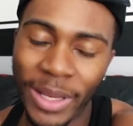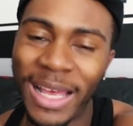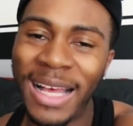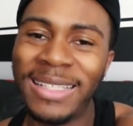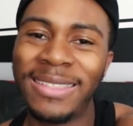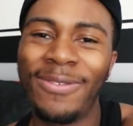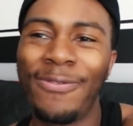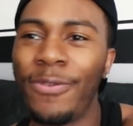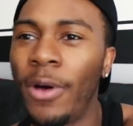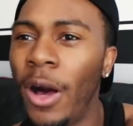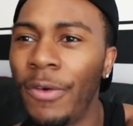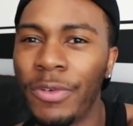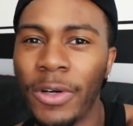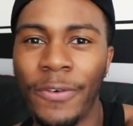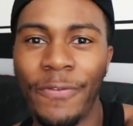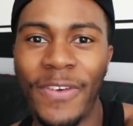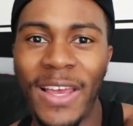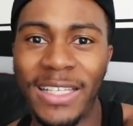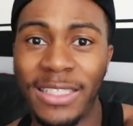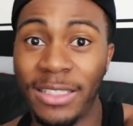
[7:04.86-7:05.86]
it has other
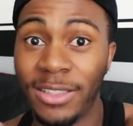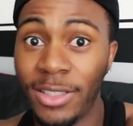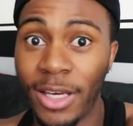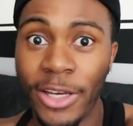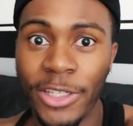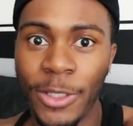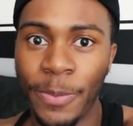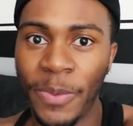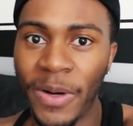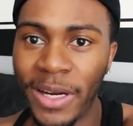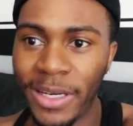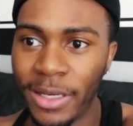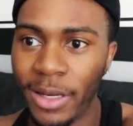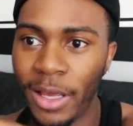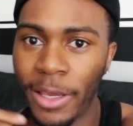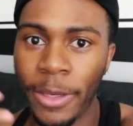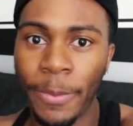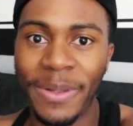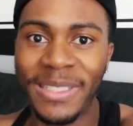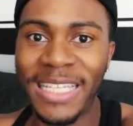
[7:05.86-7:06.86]
effects inside your body,
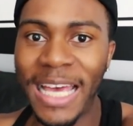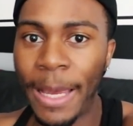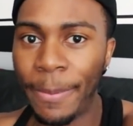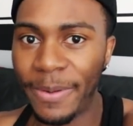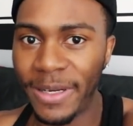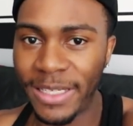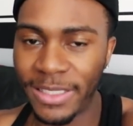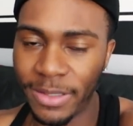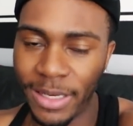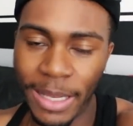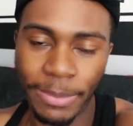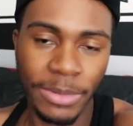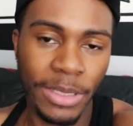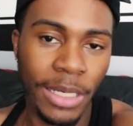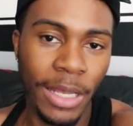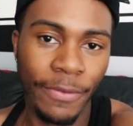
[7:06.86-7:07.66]
like your metabolism, leptin